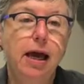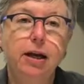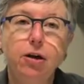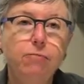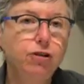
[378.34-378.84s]

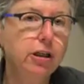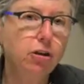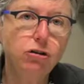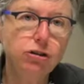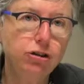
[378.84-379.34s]
And I'm very
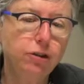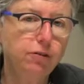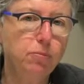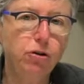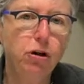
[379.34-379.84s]
conscious, if
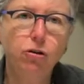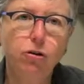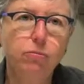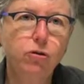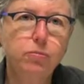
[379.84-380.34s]
you put a whole
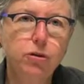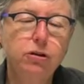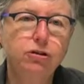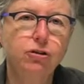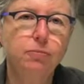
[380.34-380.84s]
lot more
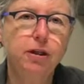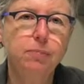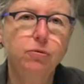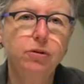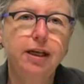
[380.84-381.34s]
burdens on
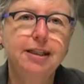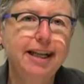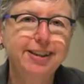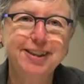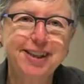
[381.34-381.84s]
people, it
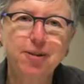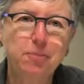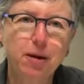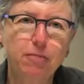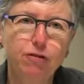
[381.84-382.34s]
doesn't
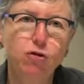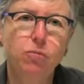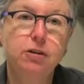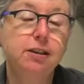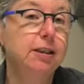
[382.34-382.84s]
help their
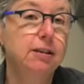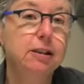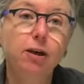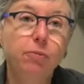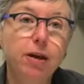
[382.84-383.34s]
performance. It
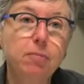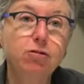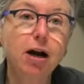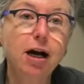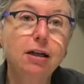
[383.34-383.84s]
doesn't help their
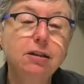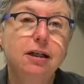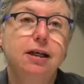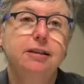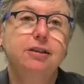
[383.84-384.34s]
morale,
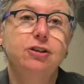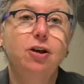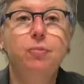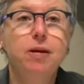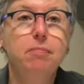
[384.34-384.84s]
It doesn't
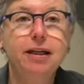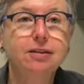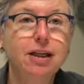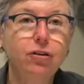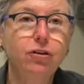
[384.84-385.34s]
help their
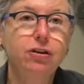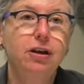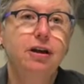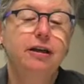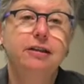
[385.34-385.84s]
mental health,
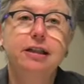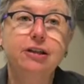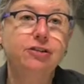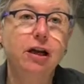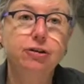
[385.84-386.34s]
and
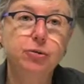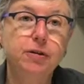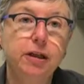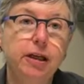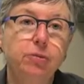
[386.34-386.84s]
doesn't
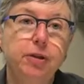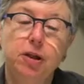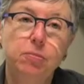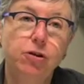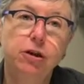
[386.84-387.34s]
ultimately help the
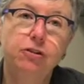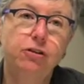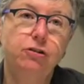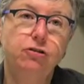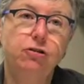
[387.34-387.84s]
communities
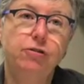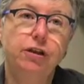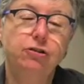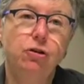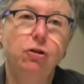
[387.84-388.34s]
they're
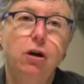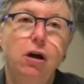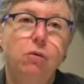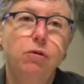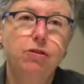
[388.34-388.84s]
serving. So
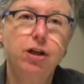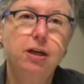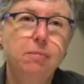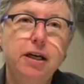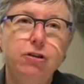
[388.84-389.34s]
we're very
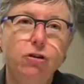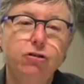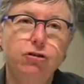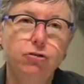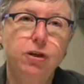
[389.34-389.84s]
committed not
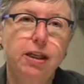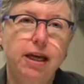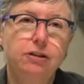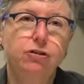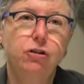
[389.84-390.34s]
to doing
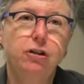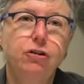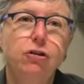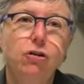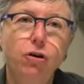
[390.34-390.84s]
that. So there's
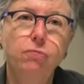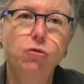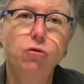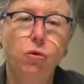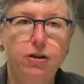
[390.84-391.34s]
a lot
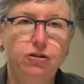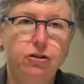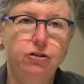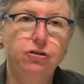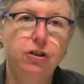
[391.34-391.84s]
more
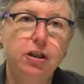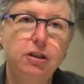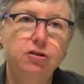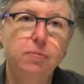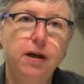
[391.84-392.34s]
questions in
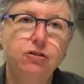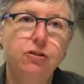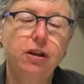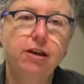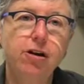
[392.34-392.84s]
this space
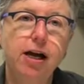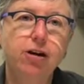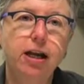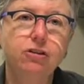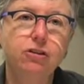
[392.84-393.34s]
than there
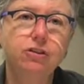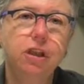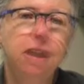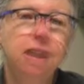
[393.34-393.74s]
are answers.